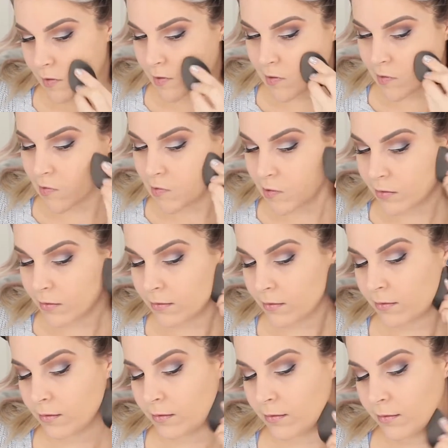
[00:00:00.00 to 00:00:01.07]

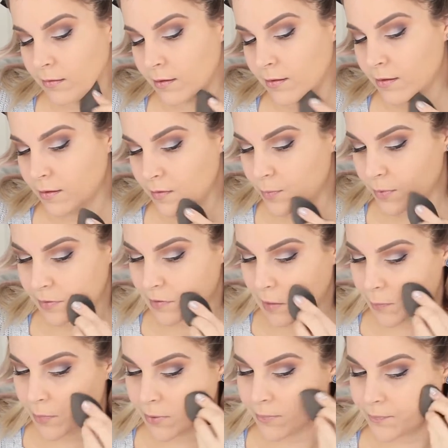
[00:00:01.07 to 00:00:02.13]
And it does build
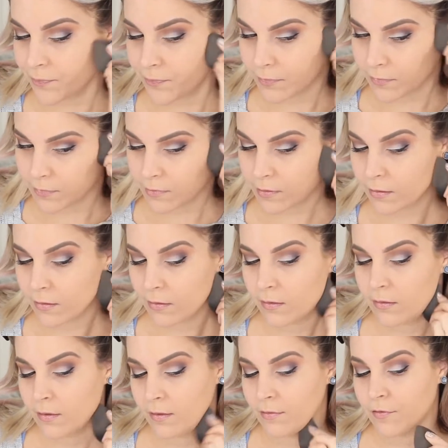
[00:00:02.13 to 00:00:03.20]
up
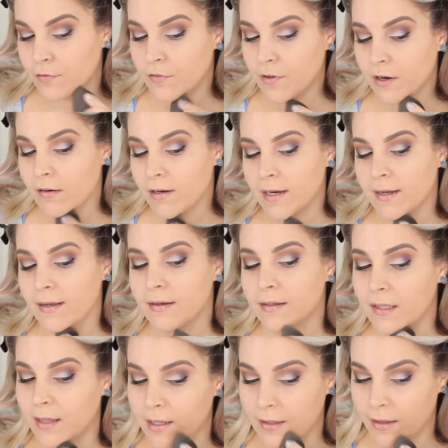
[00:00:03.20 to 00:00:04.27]
very
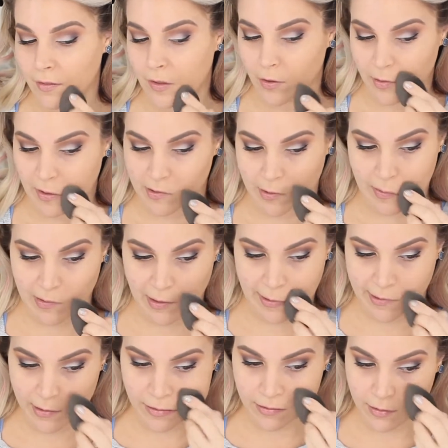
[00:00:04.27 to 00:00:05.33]
lightly though. Like
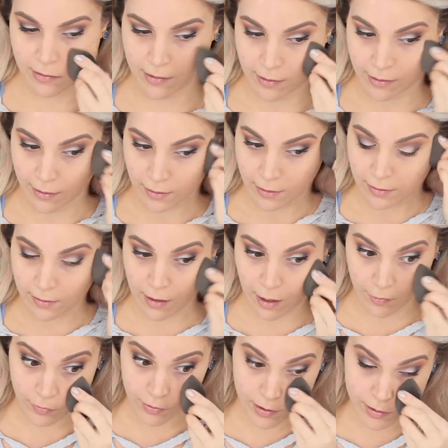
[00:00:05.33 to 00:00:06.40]
the
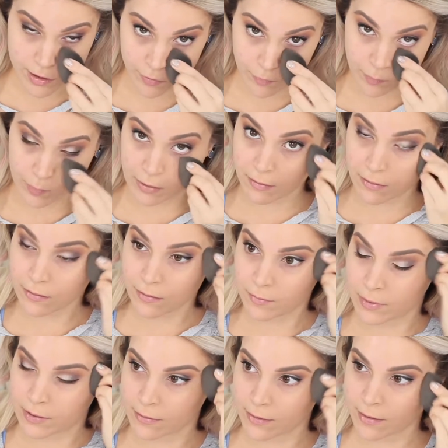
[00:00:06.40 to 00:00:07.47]
coverage of
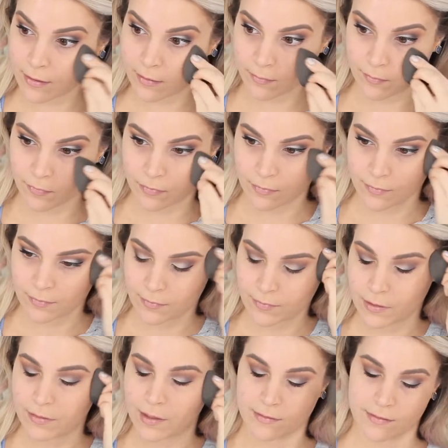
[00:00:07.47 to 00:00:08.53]
building,
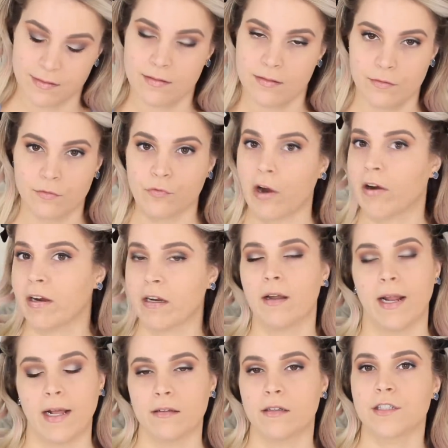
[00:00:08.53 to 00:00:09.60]
that's very
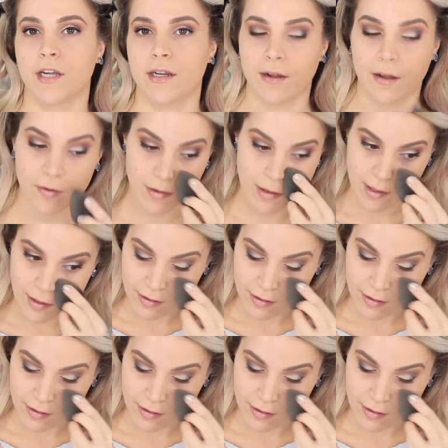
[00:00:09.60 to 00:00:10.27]
good English, I know.